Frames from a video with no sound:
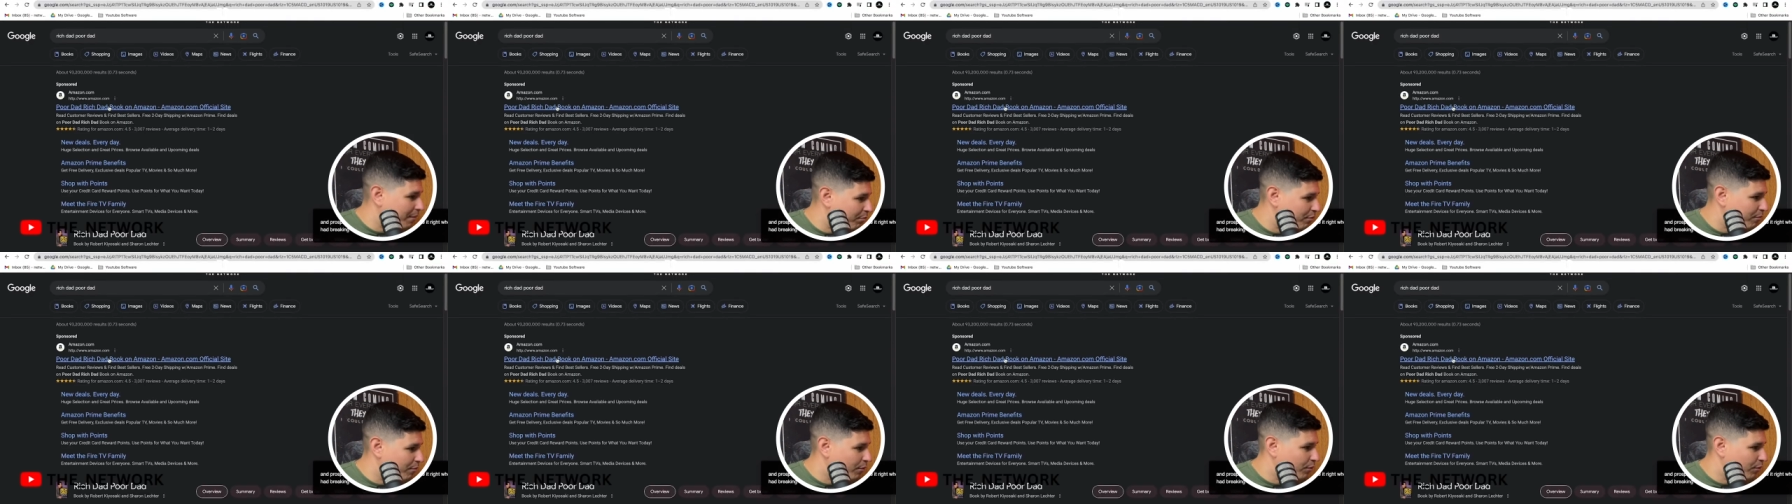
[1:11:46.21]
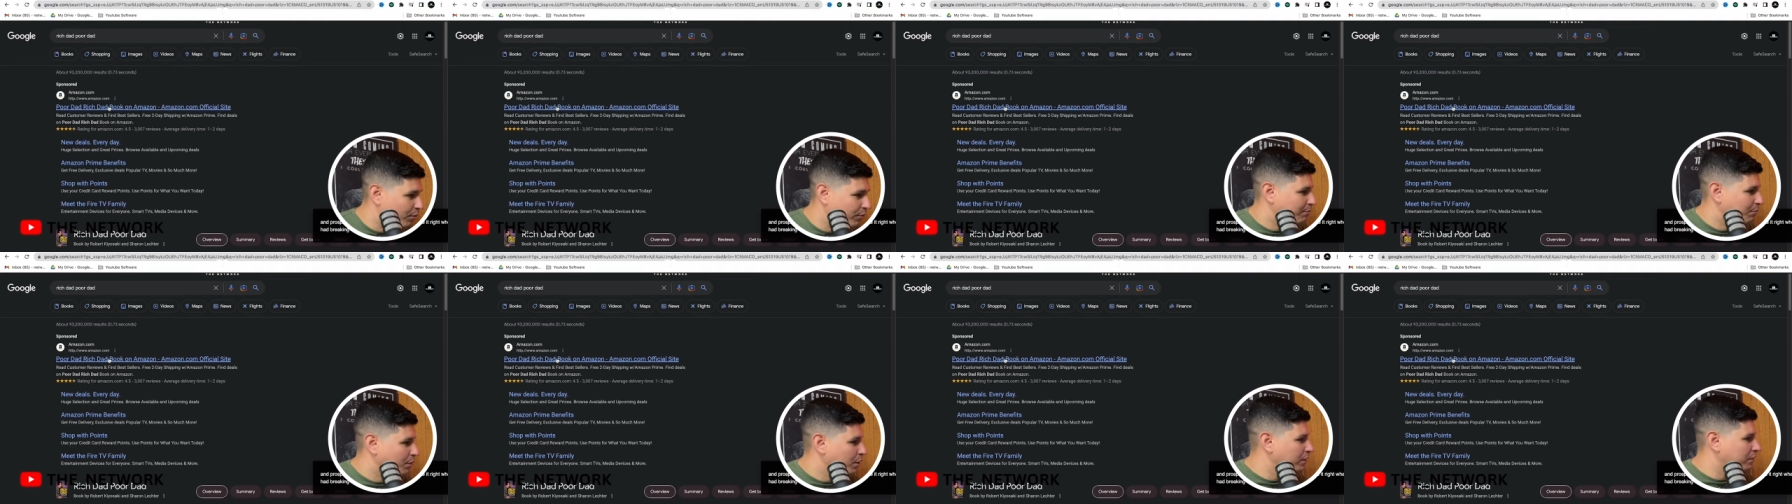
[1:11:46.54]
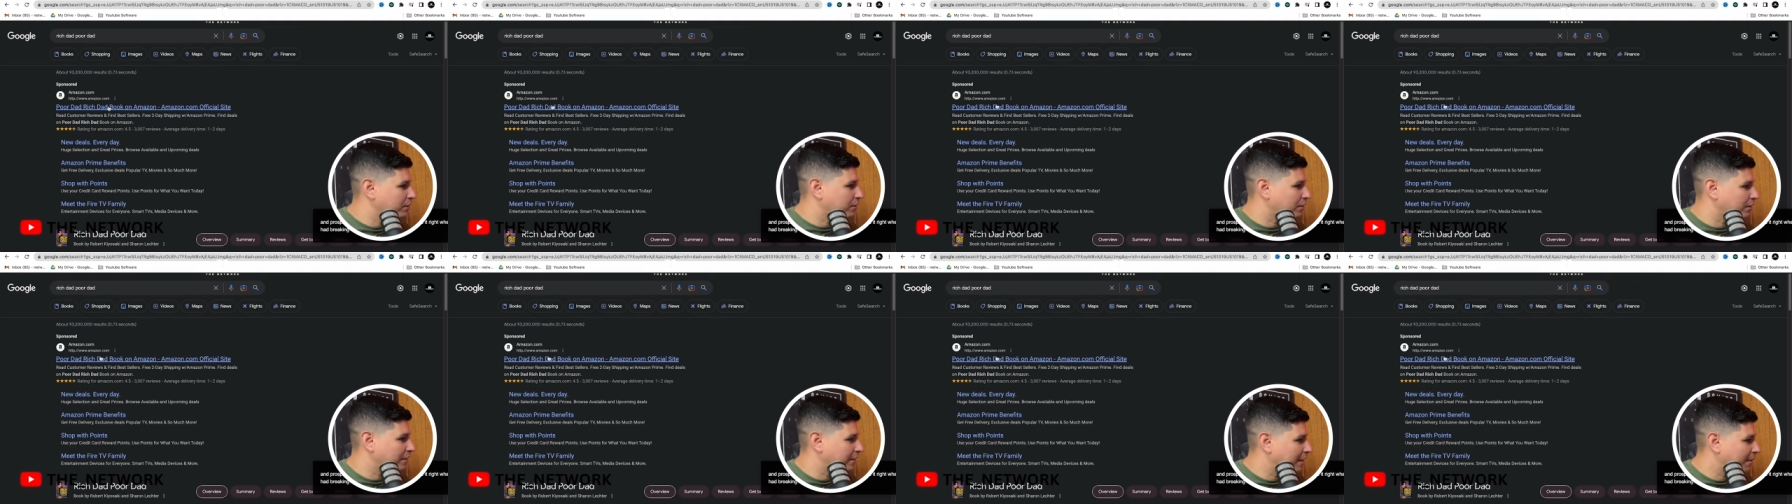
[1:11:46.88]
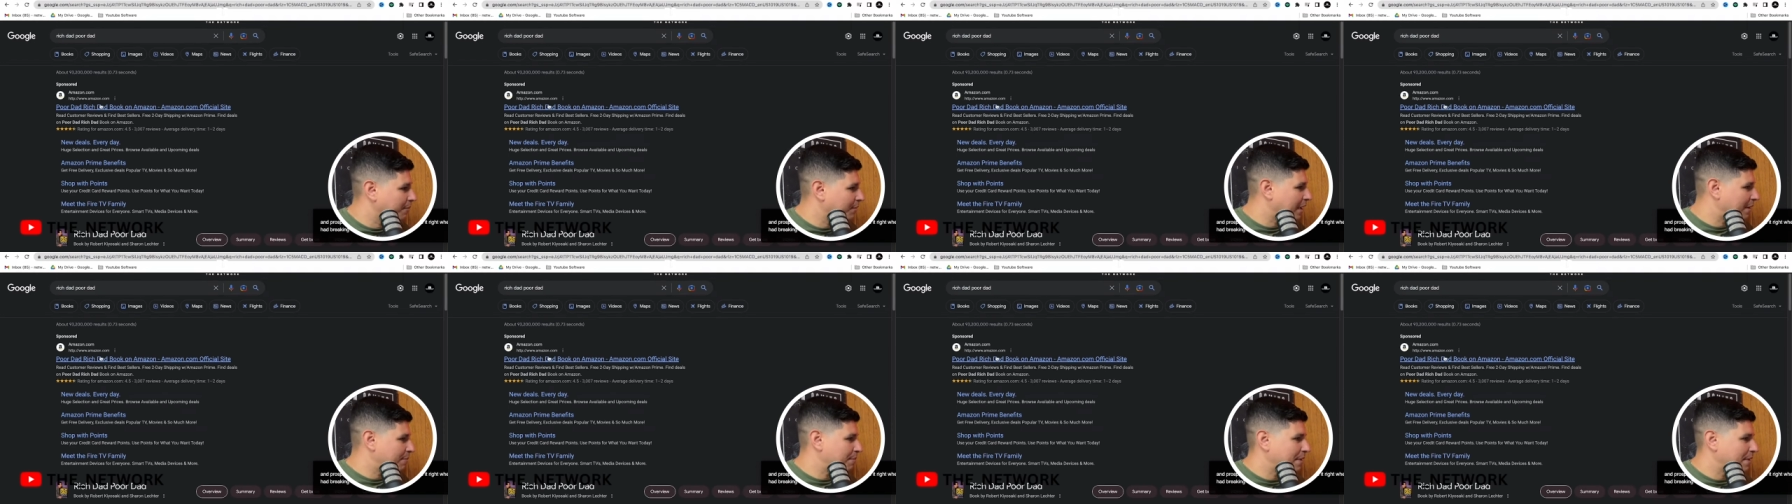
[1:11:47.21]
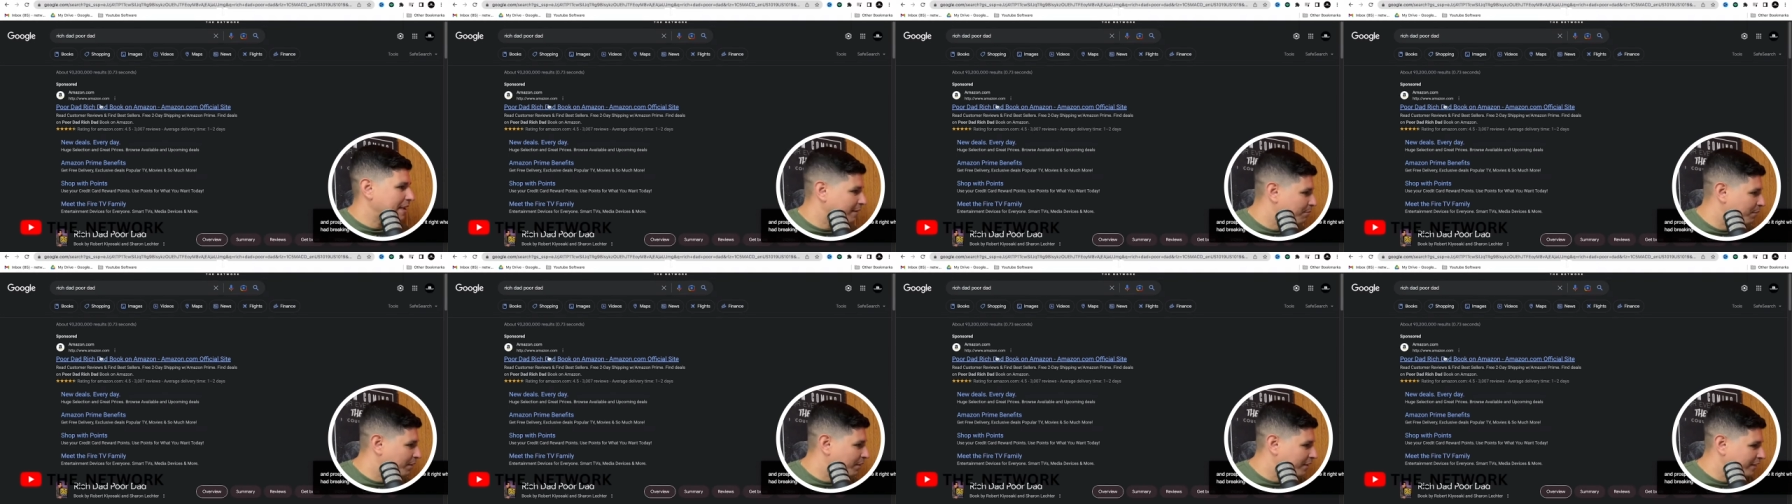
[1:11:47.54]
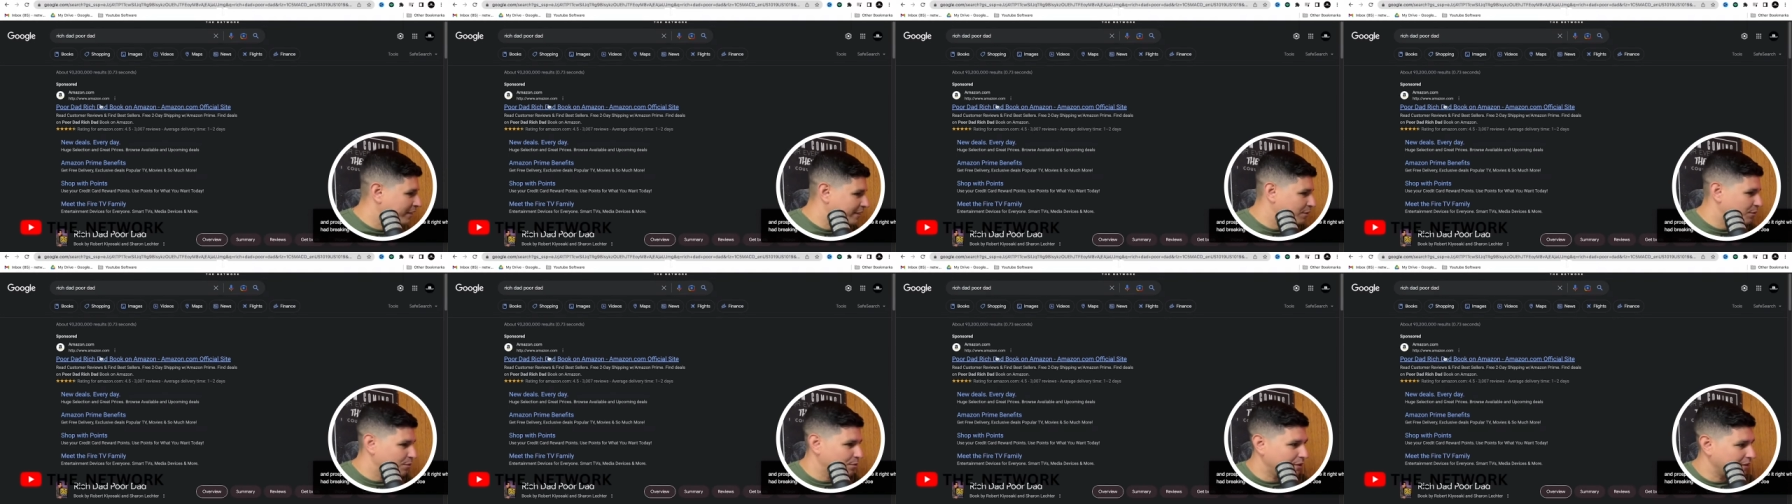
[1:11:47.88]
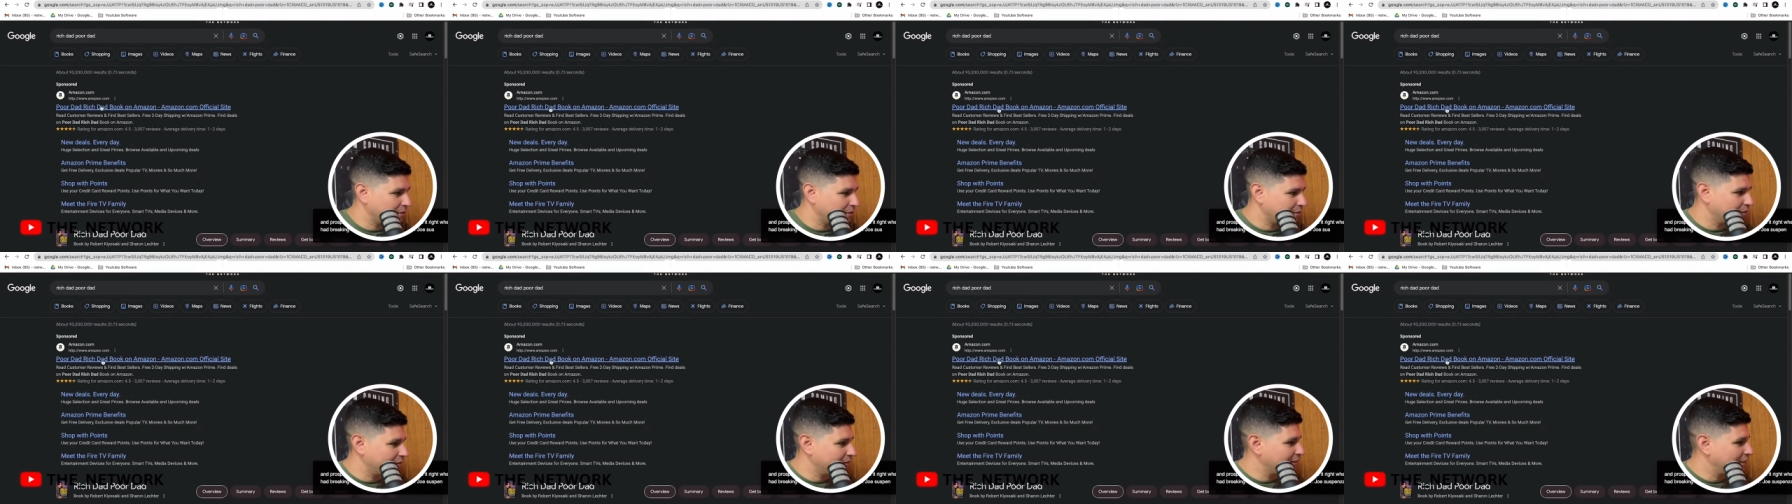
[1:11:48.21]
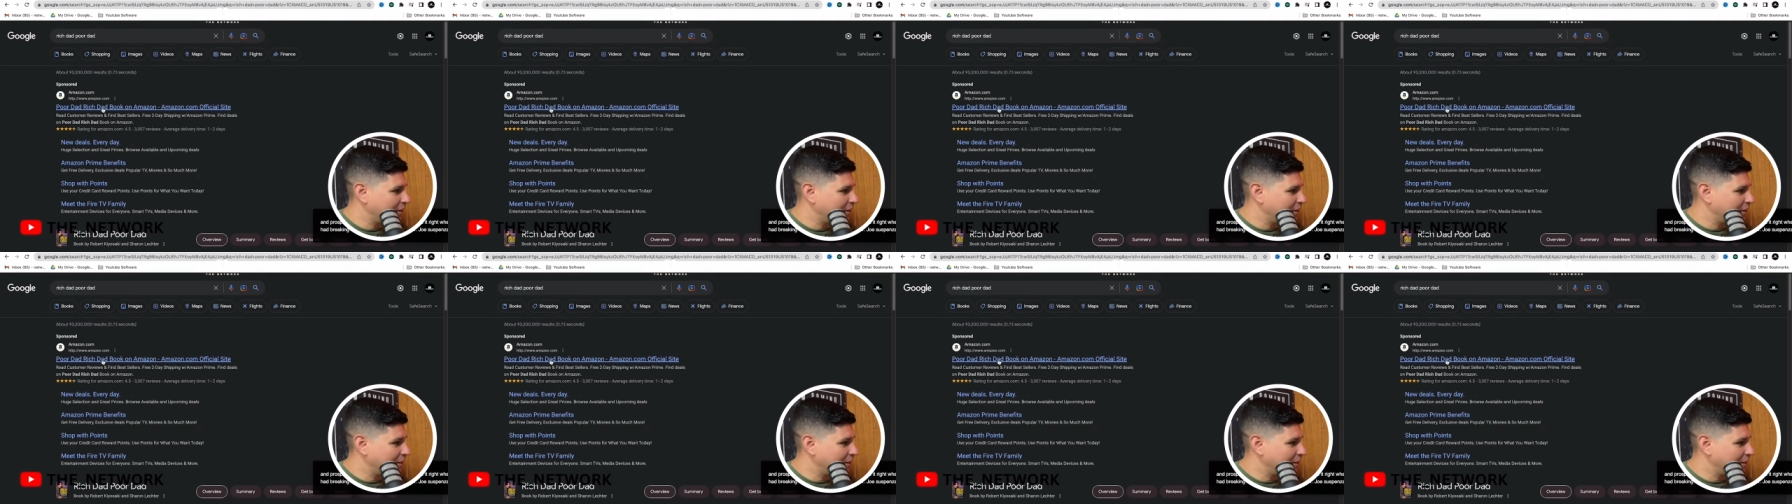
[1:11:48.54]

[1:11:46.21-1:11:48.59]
promoting books or anything. I'm not making money or whatever.